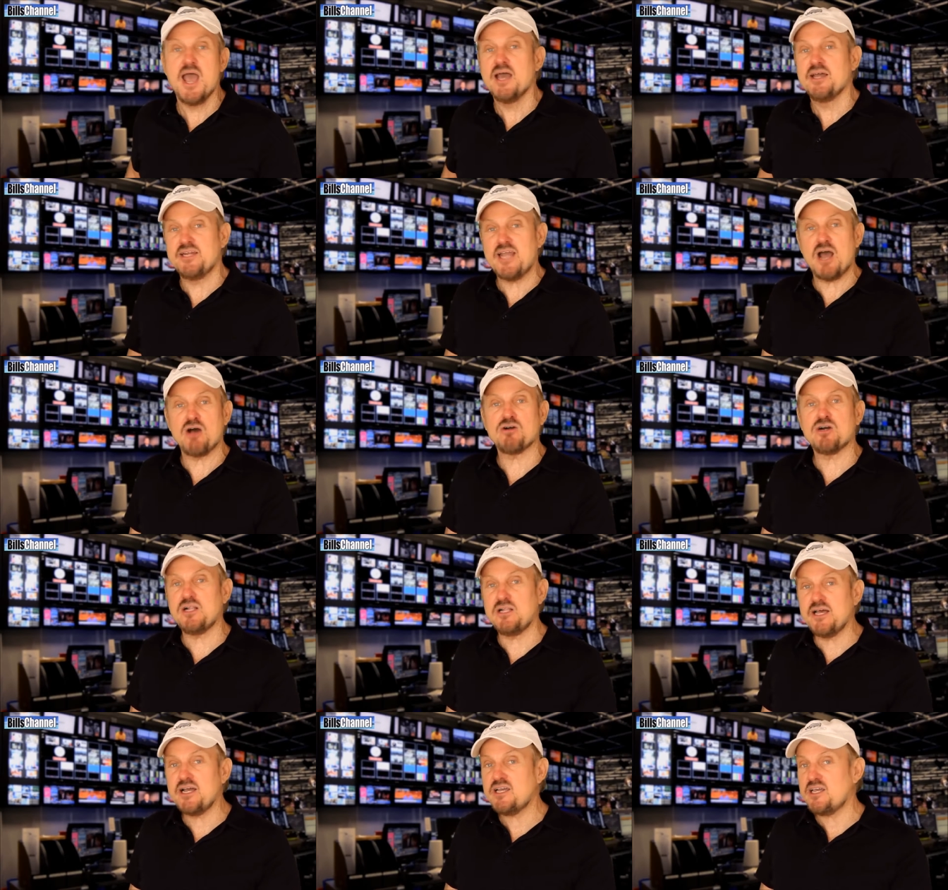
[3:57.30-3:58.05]
Now,
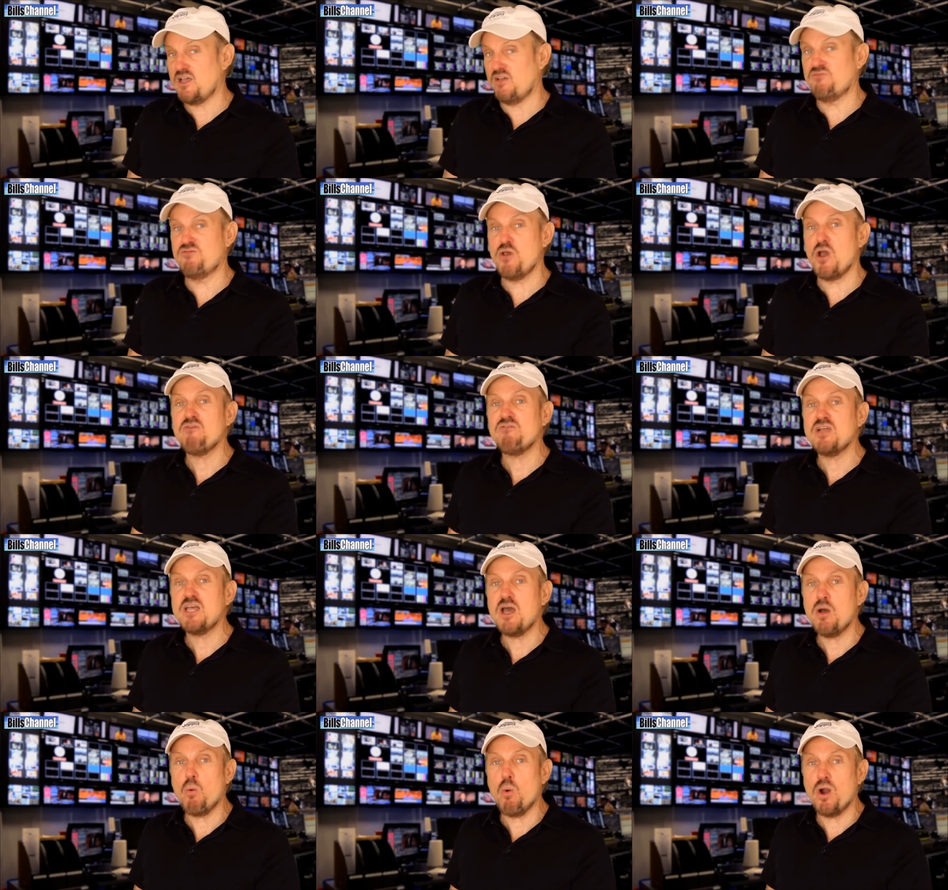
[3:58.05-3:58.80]
click, if you ever
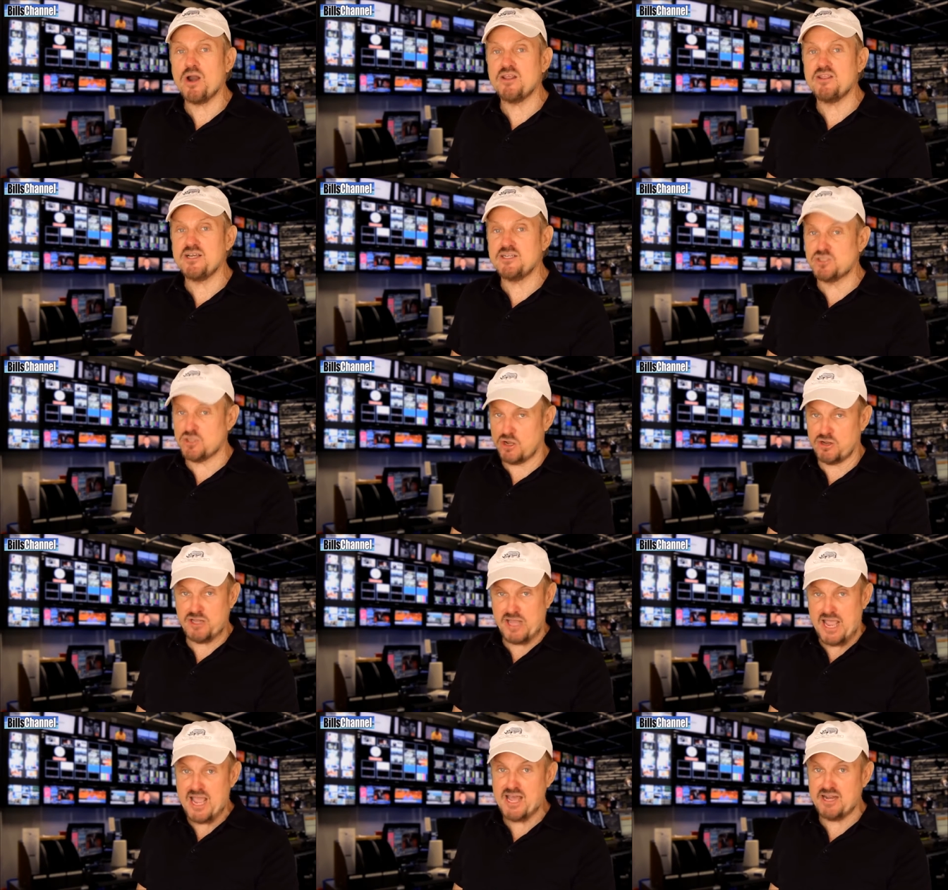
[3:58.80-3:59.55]
get one of these on
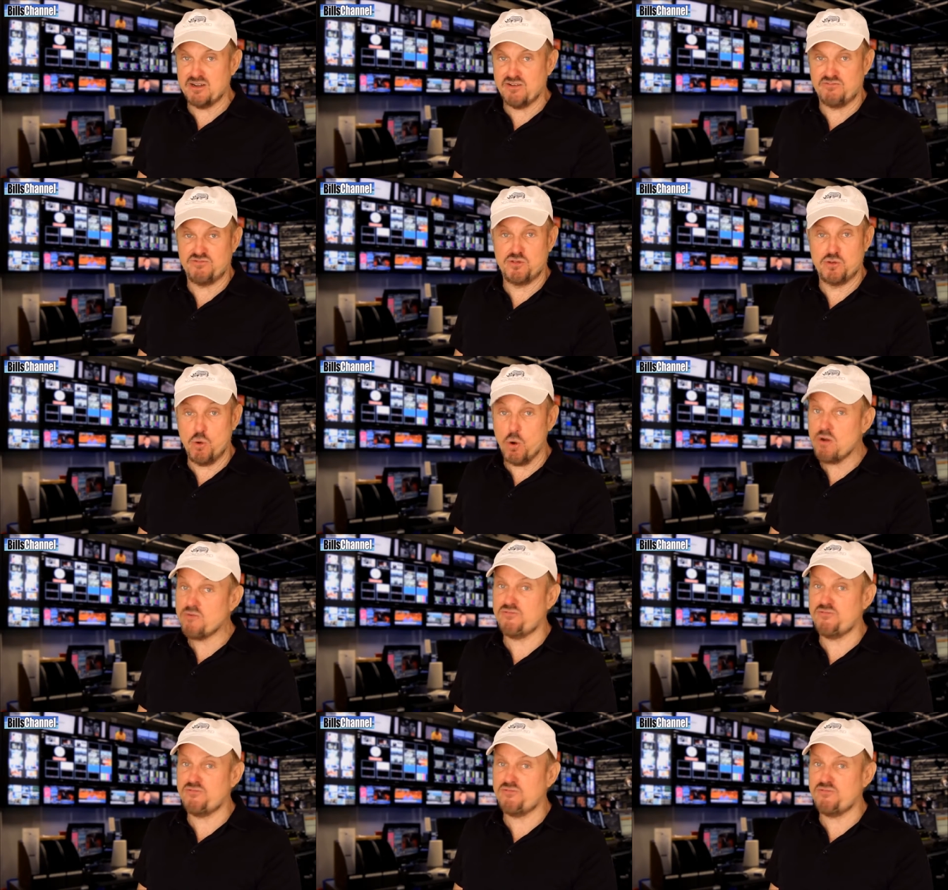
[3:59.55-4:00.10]
the end of your